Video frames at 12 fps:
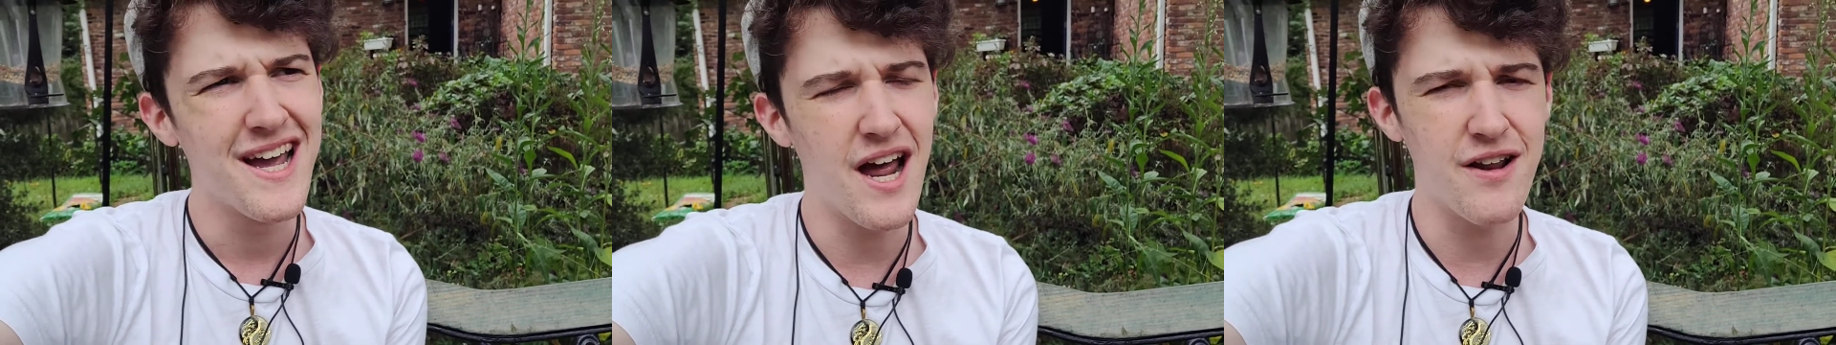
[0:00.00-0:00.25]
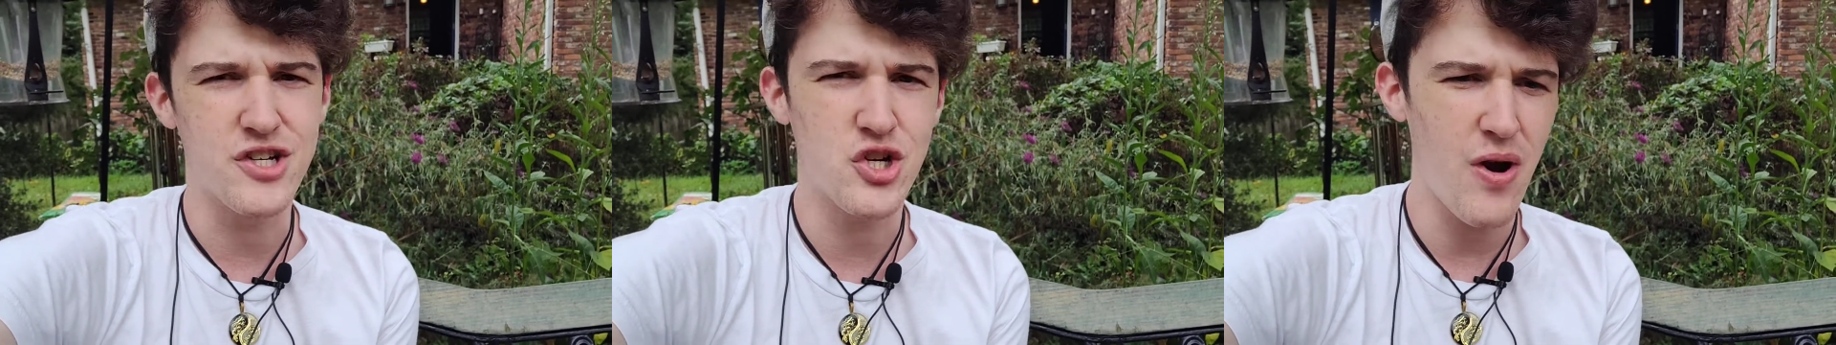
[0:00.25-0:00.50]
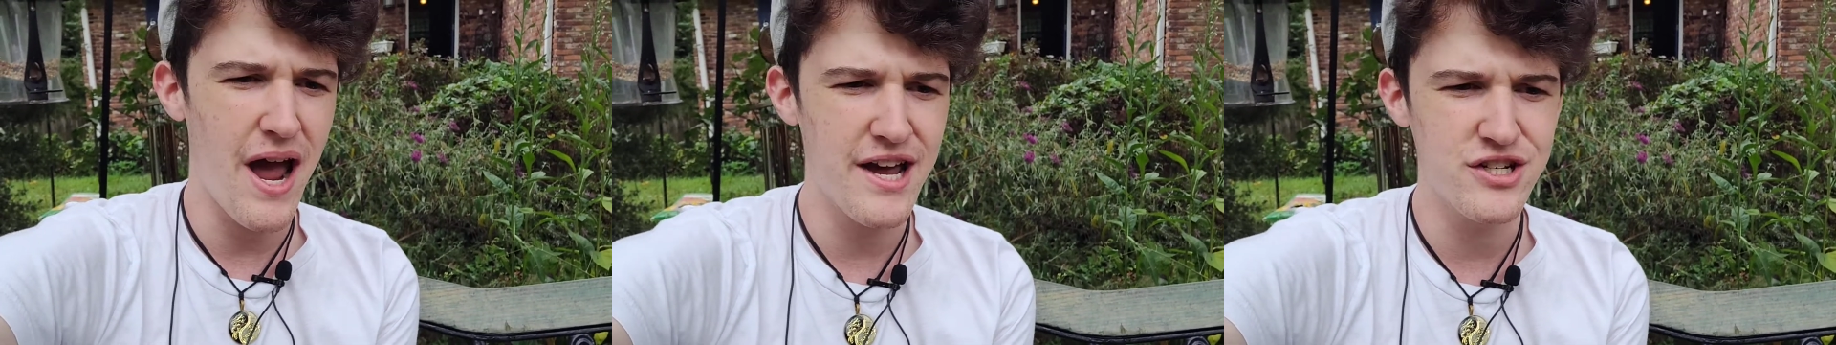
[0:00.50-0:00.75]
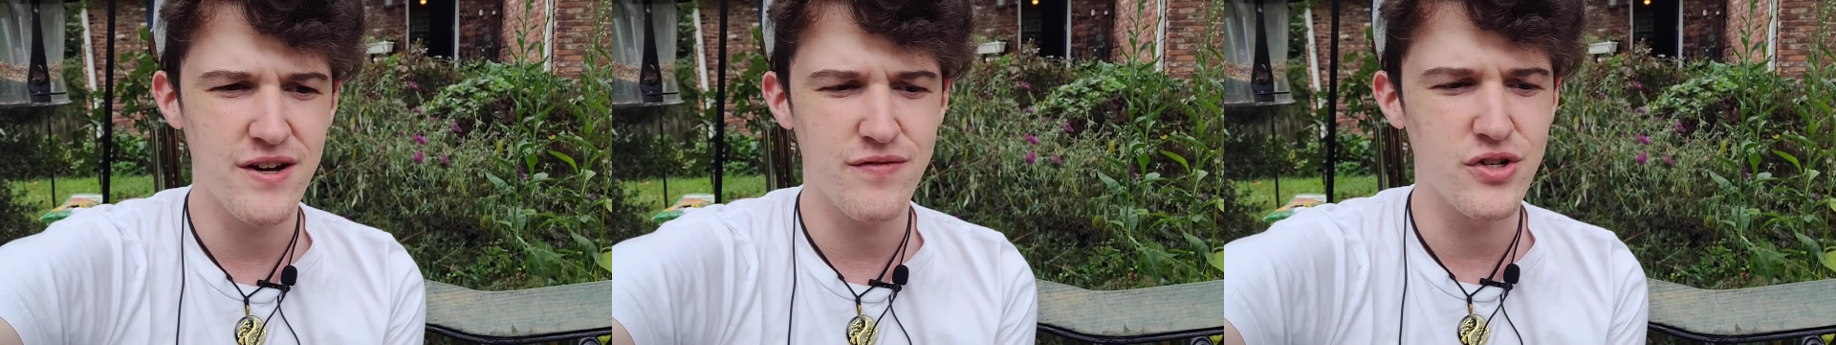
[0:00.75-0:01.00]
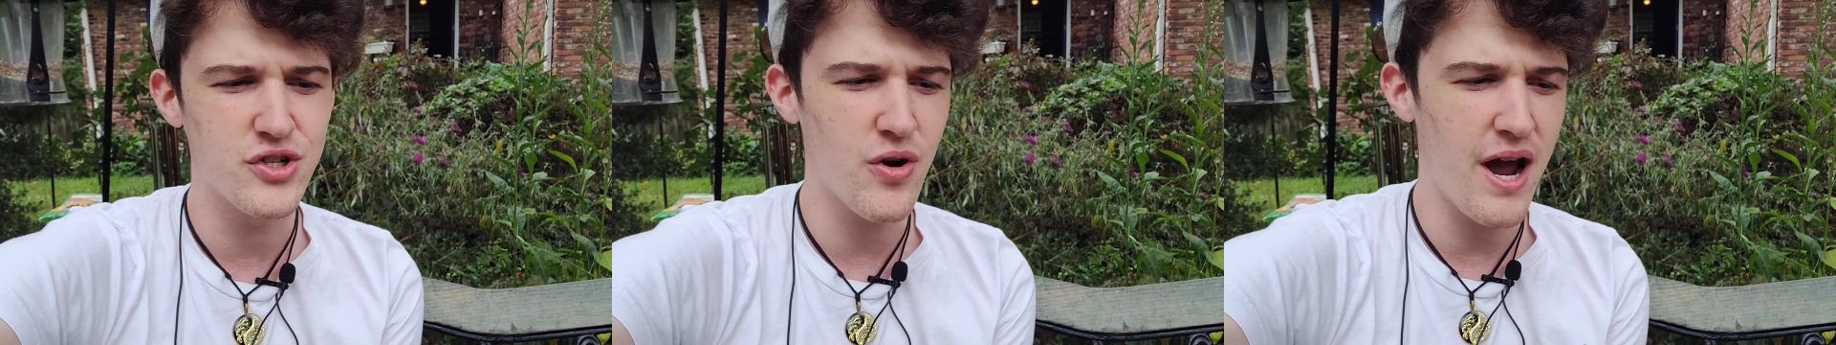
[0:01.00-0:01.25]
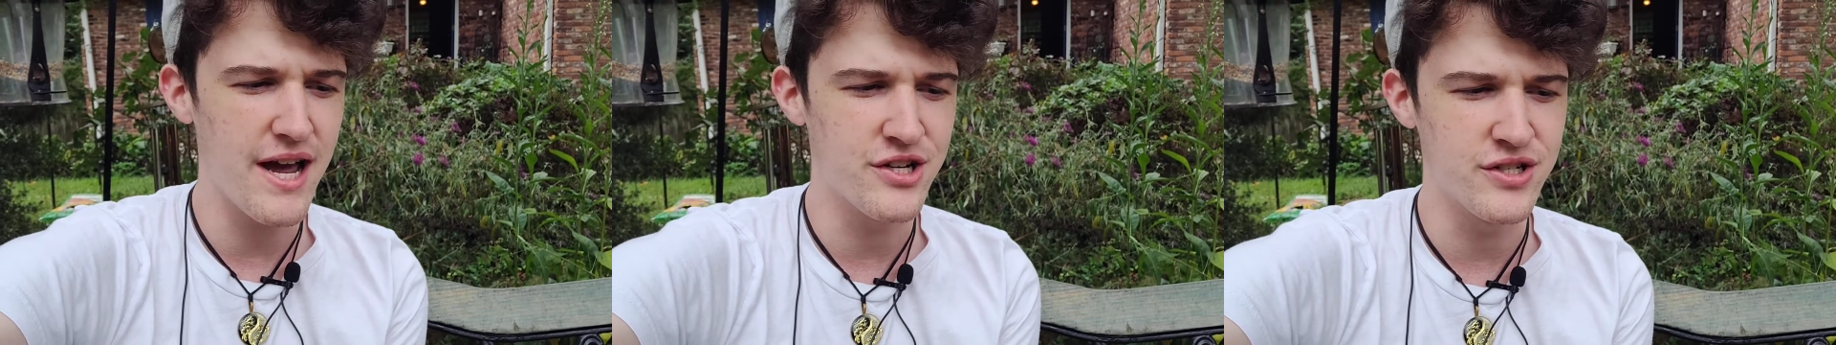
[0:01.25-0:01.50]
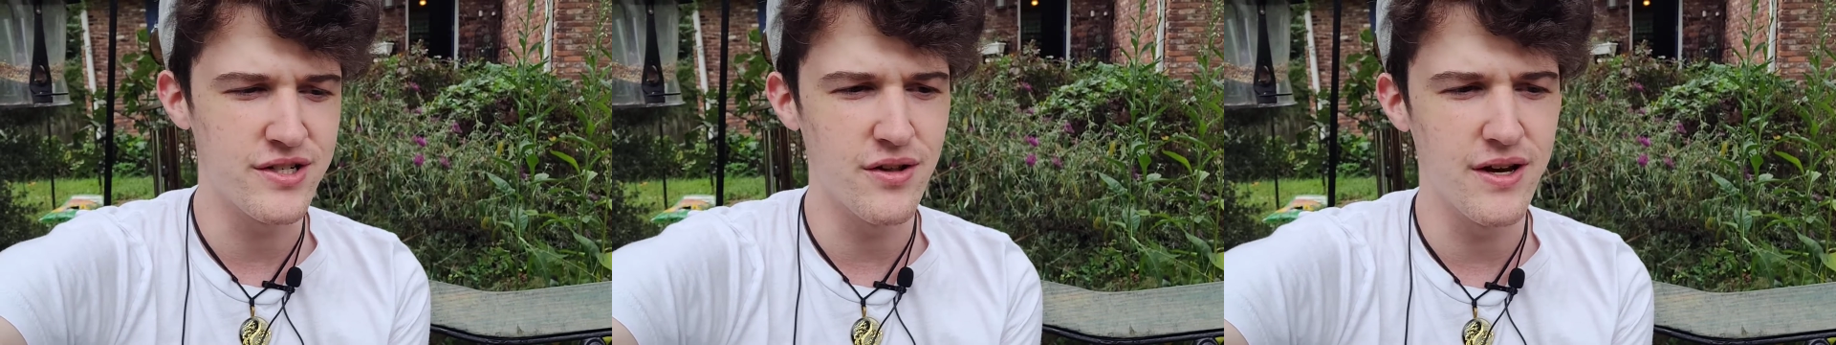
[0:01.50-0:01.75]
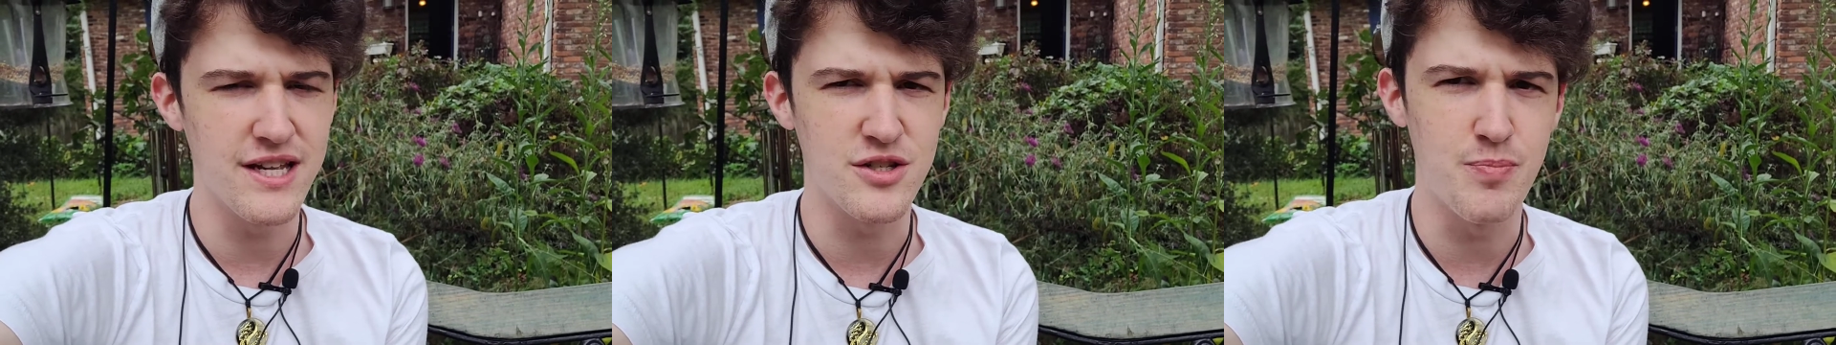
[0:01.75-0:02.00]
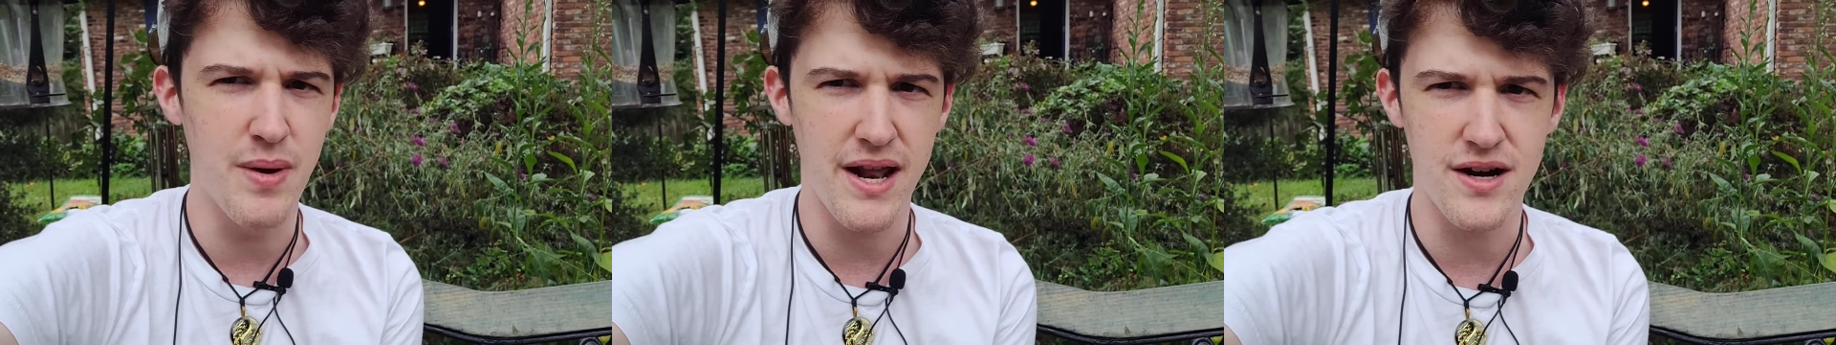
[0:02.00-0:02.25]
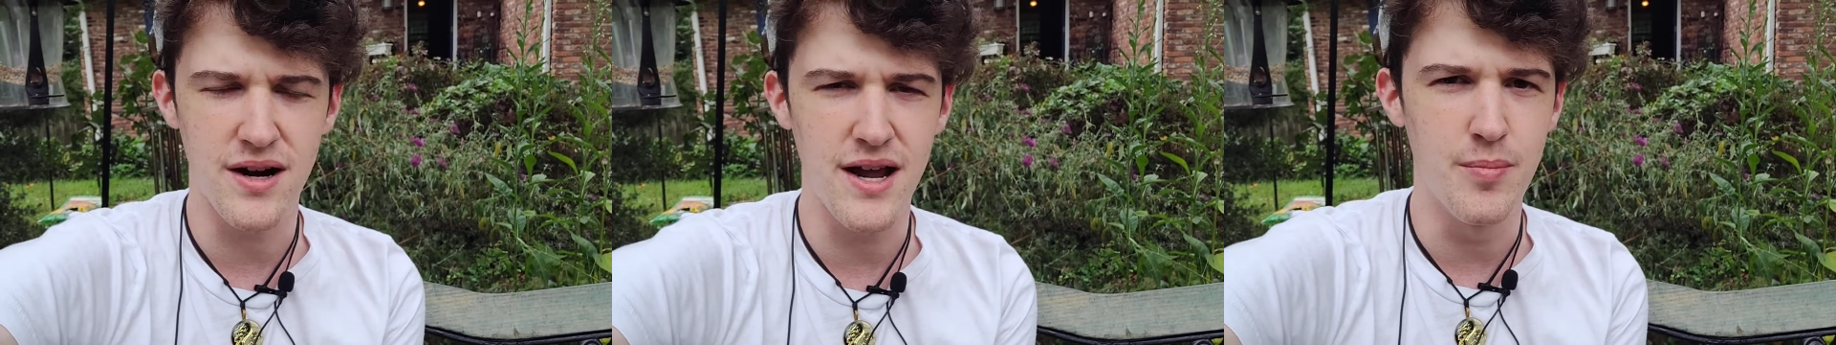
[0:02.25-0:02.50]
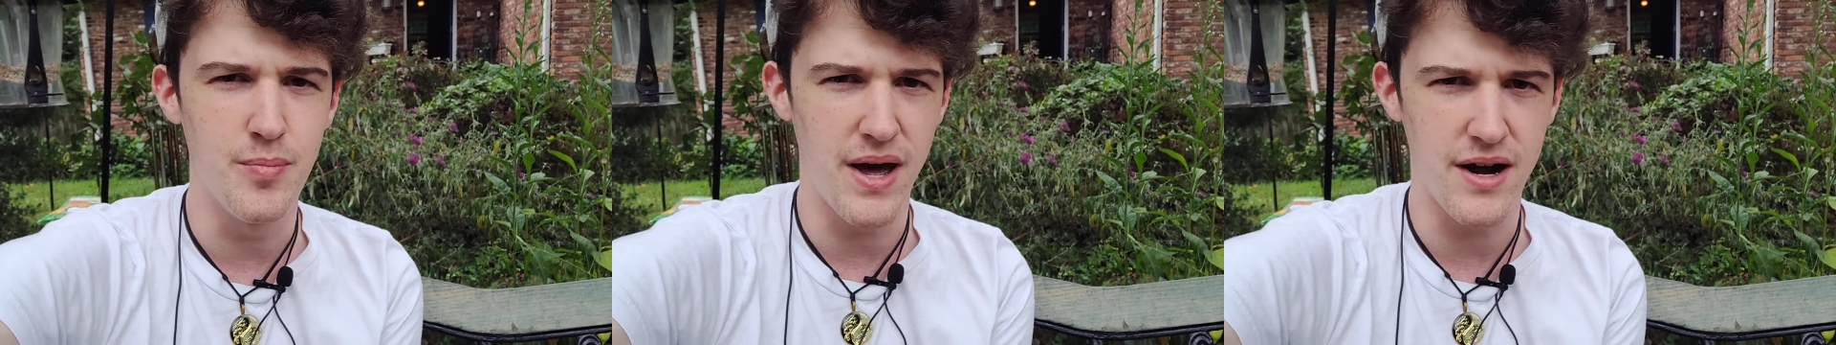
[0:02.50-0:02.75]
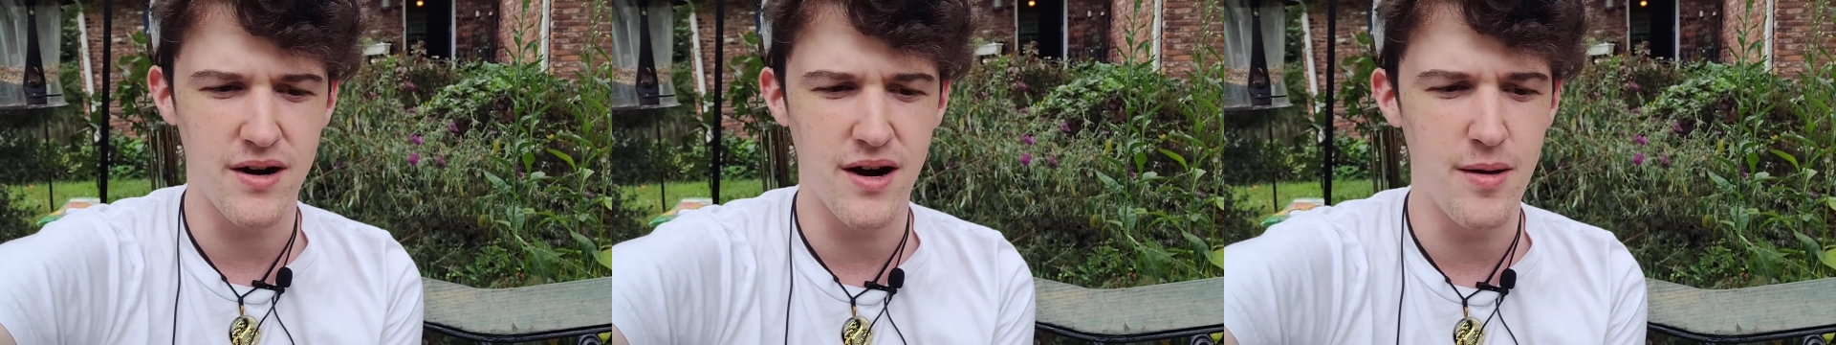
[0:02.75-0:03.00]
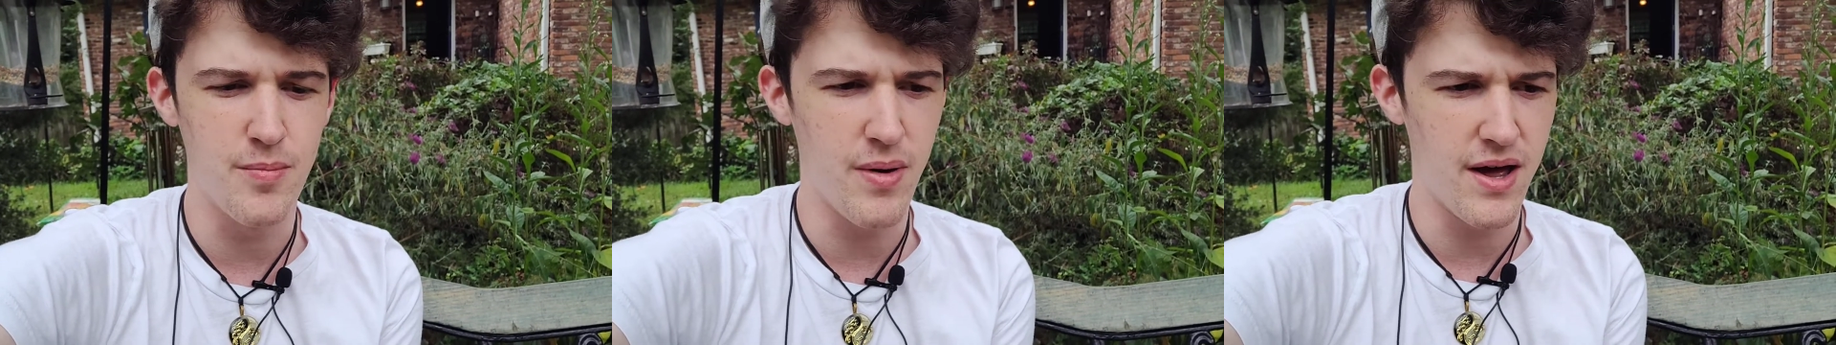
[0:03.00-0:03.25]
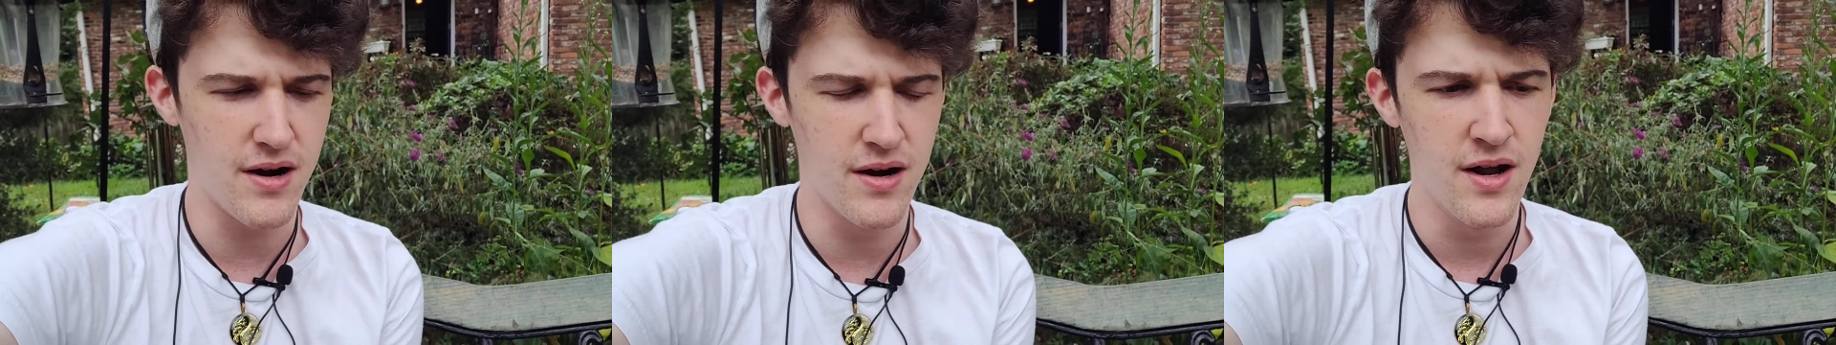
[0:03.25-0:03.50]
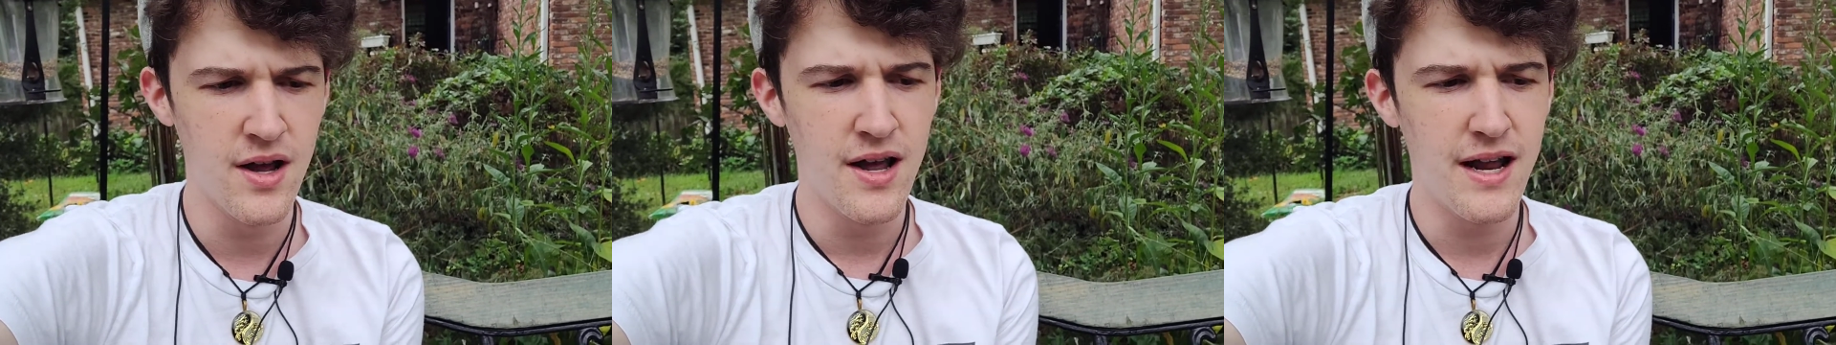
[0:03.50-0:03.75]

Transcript: kind of trash after trash until it gets better and better and better.